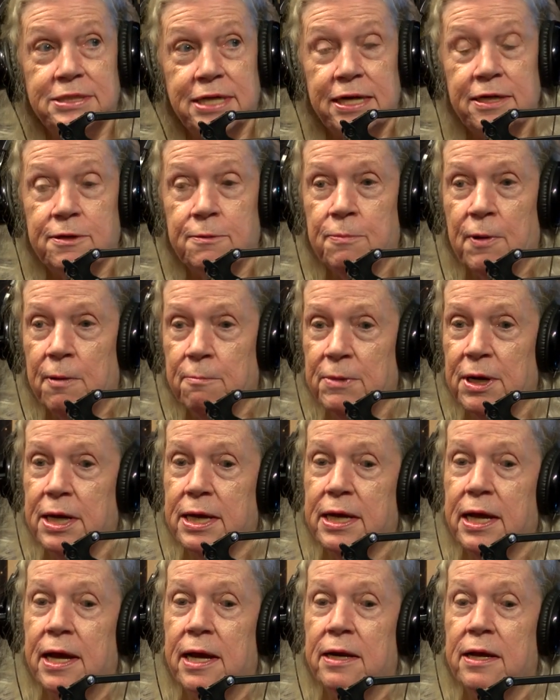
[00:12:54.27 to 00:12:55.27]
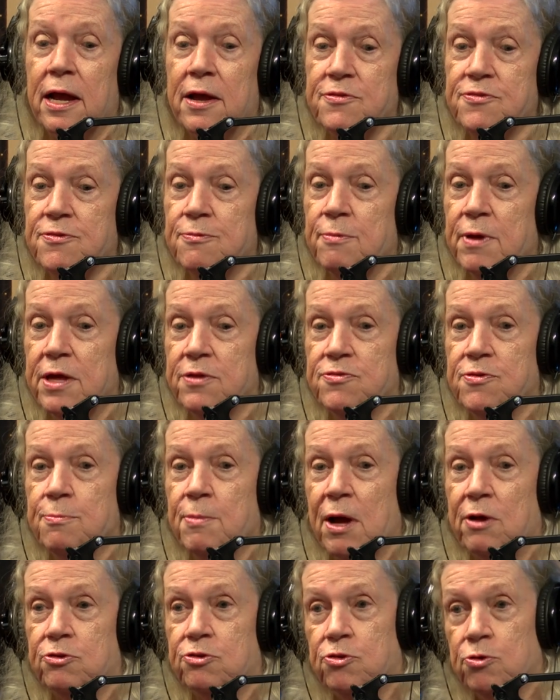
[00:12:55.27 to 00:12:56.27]
State Department again estimates
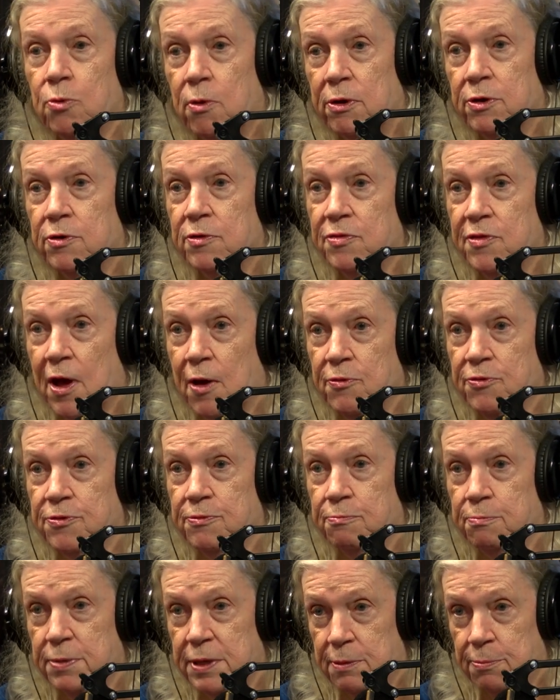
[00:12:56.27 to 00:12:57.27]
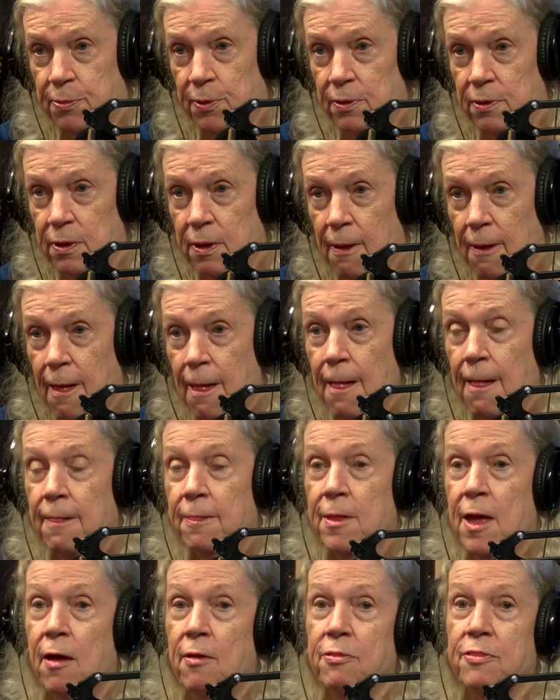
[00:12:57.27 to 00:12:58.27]
about 200,000 people.
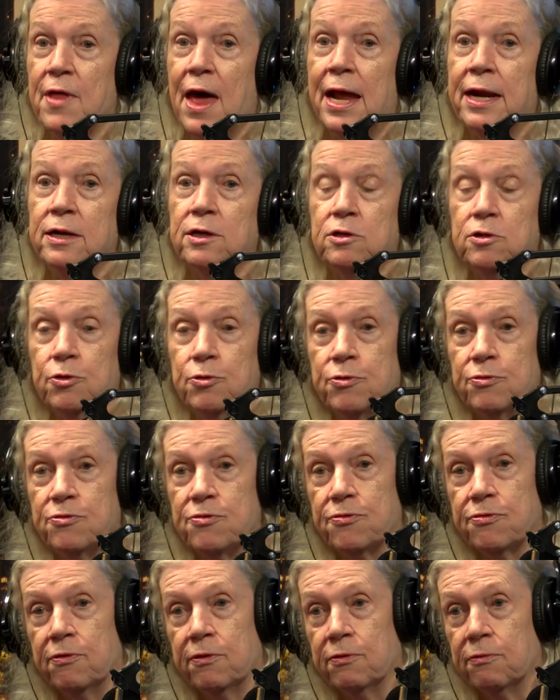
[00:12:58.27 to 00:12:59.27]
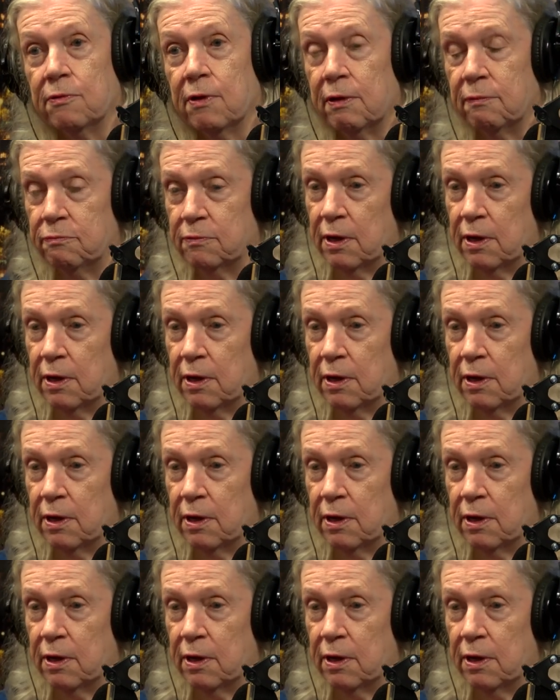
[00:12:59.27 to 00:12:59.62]
Now, that includes the